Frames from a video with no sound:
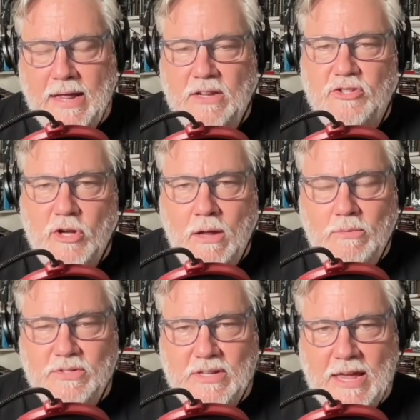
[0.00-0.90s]
And as John
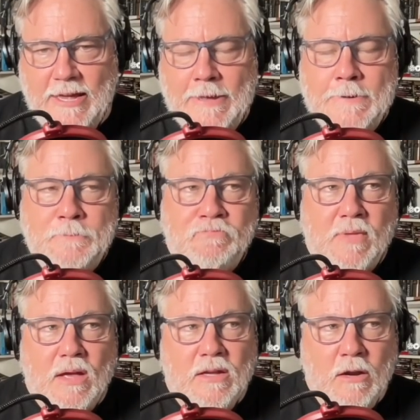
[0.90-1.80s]
was saying,
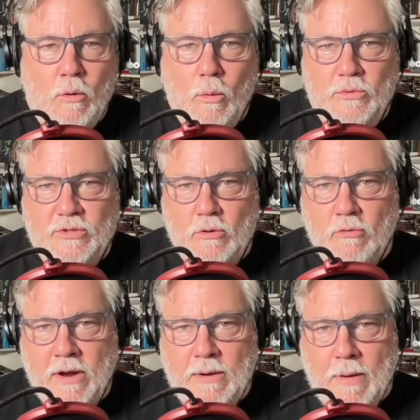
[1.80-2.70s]
you know, what was so
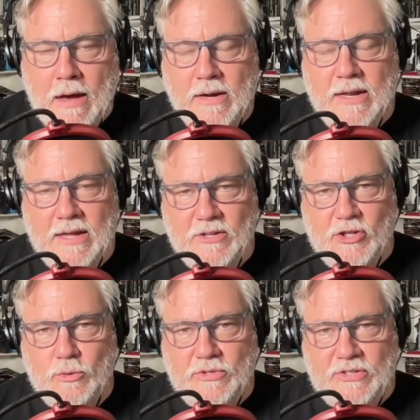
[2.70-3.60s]
great about it is
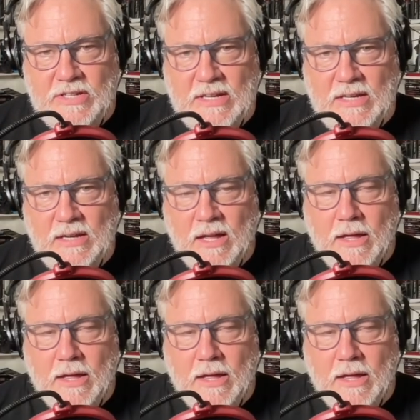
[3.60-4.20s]
you see